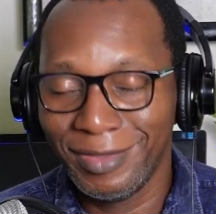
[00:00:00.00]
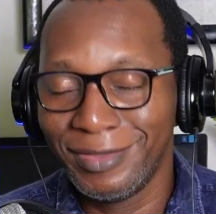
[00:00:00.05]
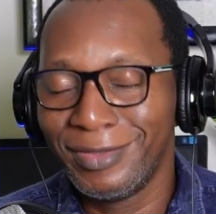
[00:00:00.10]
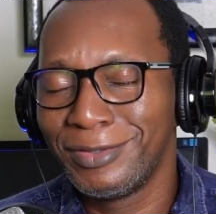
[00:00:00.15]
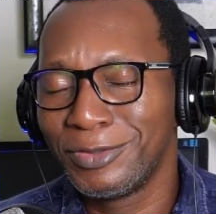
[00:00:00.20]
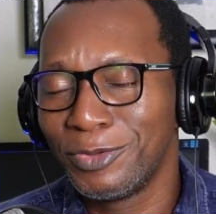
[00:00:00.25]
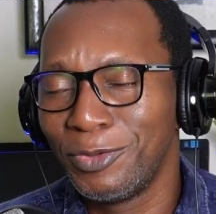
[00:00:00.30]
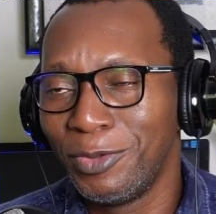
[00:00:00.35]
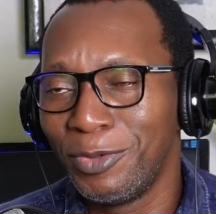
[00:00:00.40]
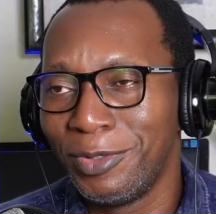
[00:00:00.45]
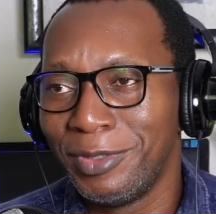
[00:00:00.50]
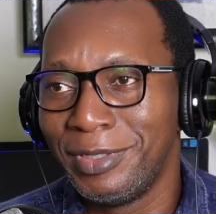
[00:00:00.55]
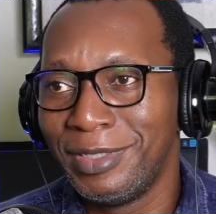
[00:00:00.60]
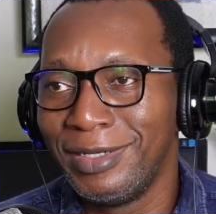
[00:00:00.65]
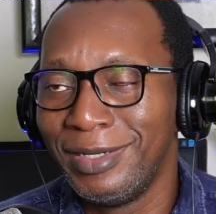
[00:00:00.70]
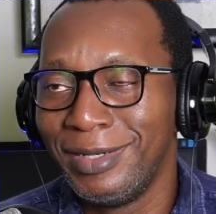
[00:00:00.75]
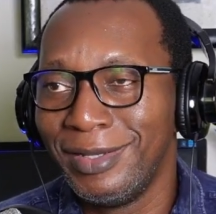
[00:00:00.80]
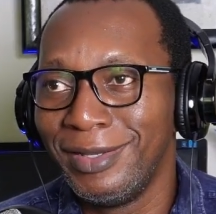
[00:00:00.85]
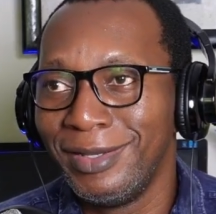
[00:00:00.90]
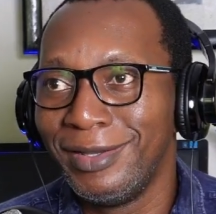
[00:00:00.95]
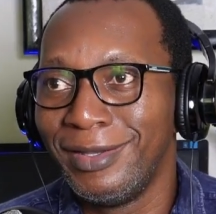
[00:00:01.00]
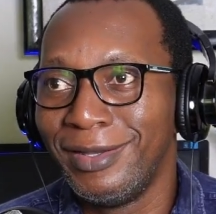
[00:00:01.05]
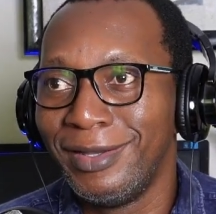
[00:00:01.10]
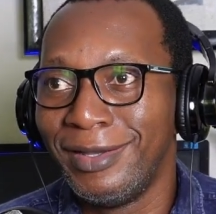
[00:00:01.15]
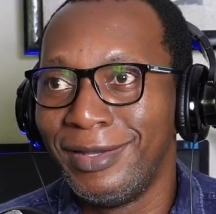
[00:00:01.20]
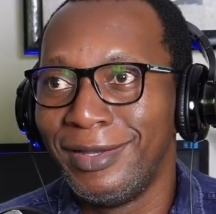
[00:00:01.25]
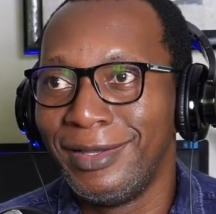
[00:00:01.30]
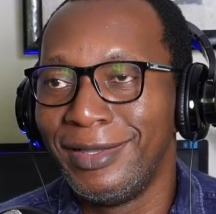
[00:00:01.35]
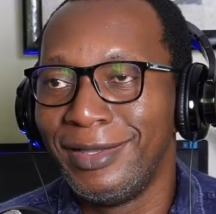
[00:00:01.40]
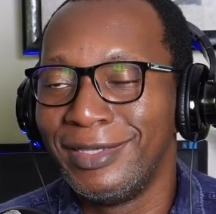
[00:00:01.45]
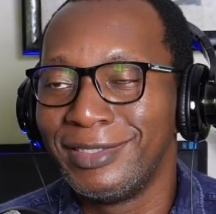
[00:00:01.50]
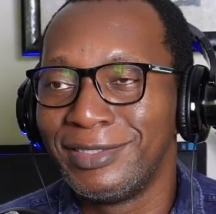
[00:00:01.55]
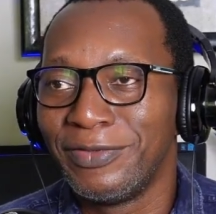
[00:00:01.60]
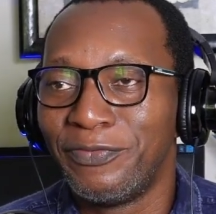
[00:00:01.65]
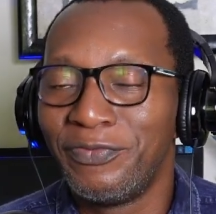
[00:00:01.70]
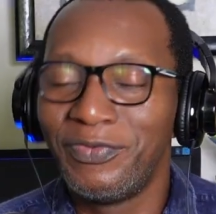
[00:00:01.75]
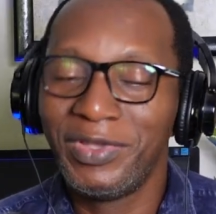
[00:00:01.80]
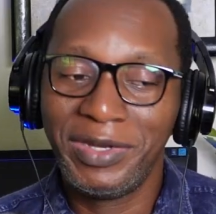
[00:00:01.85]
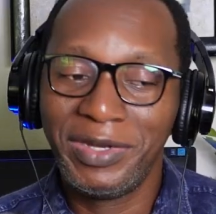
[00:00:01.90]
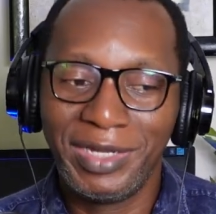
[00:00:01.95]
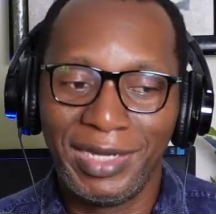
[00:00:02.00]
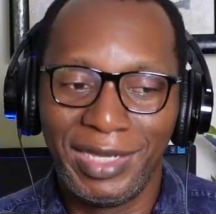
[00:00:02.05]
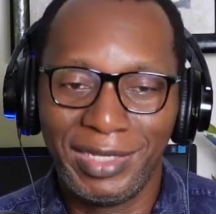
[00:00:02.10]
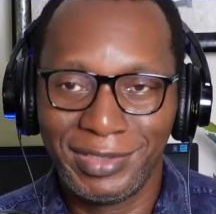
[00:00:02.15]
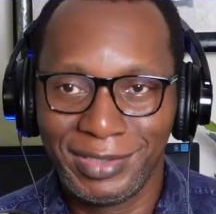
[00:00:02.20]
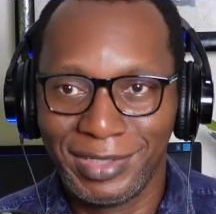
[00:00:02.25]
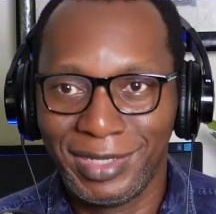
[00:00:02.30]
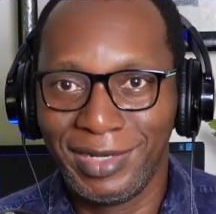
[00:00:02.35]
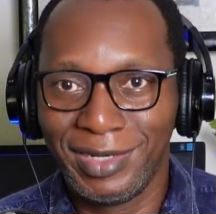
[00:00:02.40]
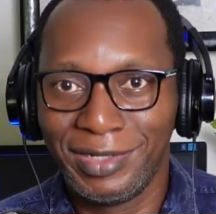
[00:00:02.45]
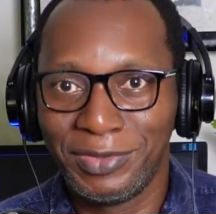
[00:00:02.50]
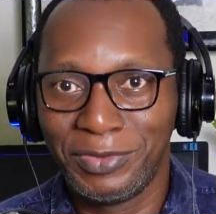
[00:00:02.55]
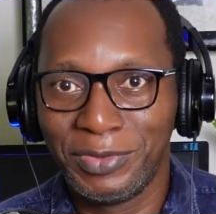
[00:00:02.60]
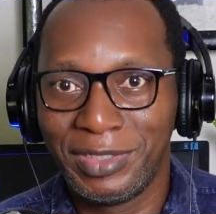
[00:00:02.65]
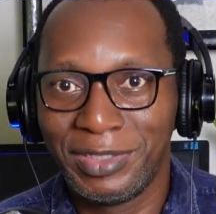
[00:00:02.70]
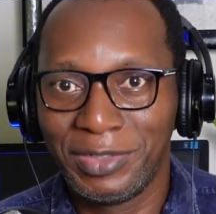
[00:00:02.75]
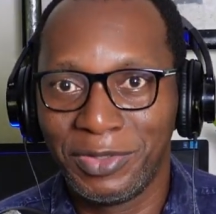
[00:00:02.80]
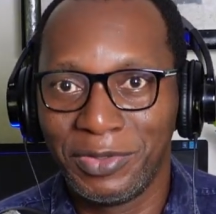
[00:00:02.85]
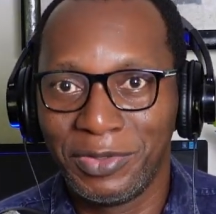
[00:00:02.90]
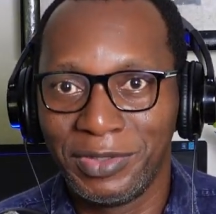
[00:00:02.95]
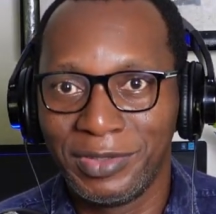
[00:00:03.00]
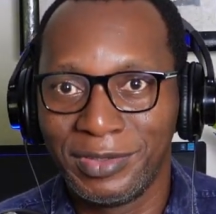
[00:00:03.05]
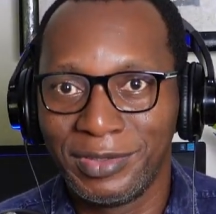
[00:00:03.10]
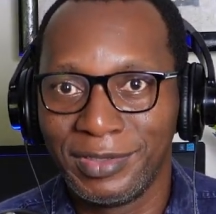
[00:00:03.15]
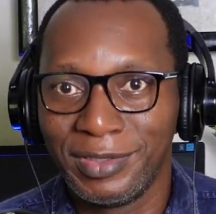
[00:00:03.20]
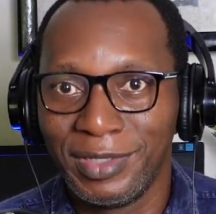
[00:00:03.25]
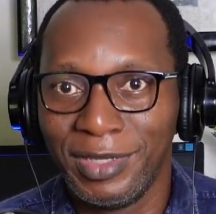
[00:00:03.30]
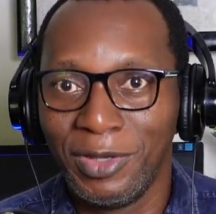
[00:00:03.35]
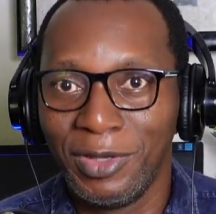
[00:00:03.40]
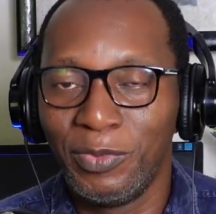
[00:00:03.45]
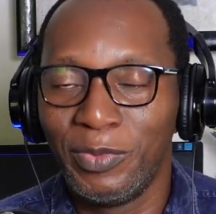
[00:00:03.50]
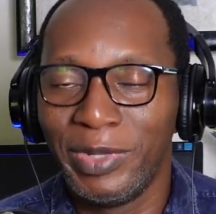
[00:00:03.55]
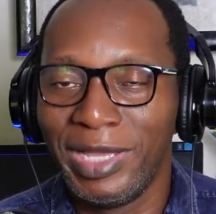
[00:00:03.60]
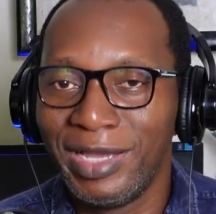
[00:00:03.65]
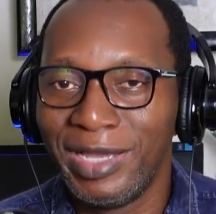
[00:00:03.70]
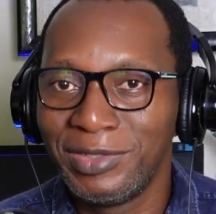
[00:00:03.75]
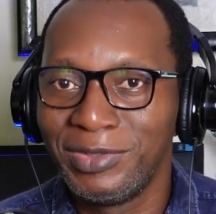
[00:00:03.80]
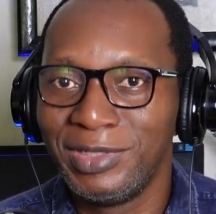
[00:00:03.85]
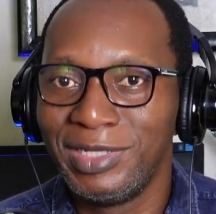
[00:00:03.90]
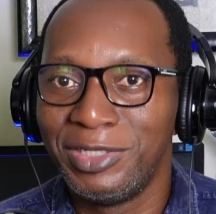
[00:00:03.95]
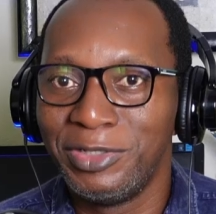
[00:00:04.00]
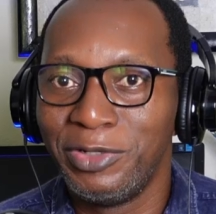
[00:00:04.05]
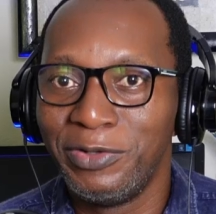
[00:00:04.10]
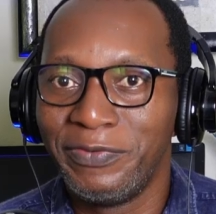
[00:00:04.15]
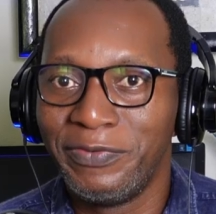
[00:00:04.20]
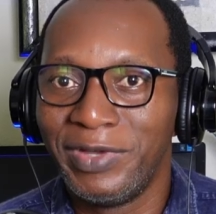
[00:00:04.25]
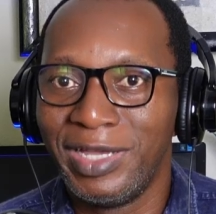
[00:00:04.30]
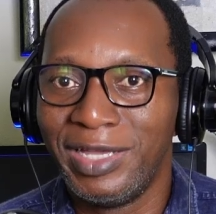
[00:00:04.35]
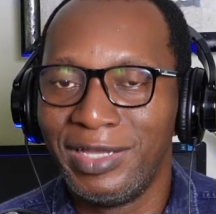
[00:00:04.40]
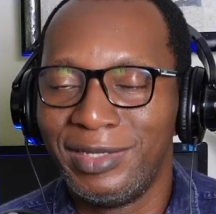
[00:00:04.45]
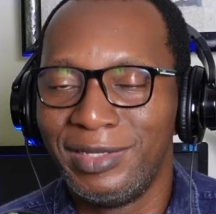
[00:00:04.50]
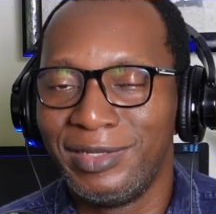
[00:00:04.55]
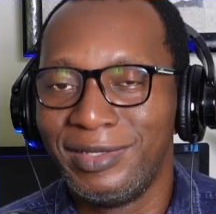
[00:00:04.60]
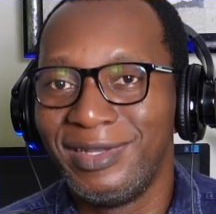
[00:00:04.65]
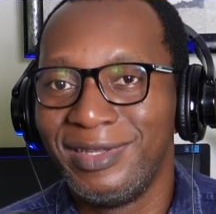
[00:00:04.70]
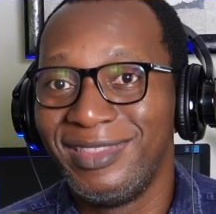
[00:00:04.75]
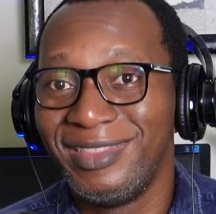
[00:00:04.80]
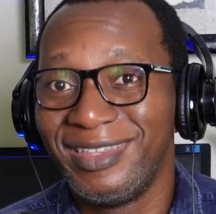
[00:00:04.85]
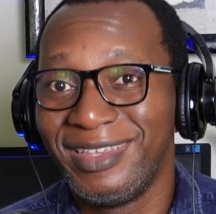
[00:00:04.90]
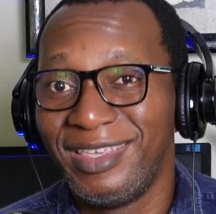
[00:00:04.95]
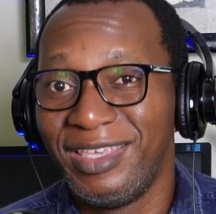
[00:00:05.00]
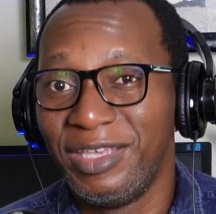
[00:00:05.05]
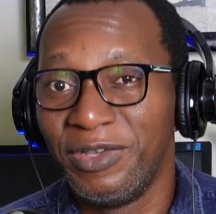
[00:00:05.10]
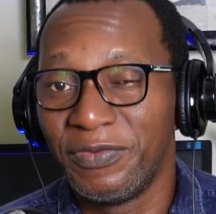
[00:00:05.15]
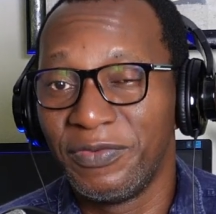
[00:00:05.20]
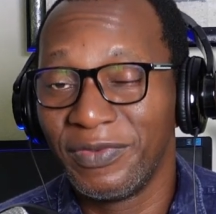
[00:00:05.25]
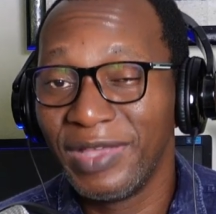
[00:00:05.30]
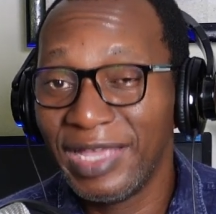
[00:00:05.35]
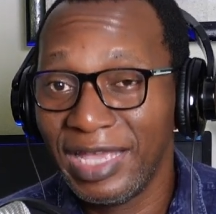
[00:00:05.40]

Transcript: This chord has a very nice color to it because we actually don't find it in the key of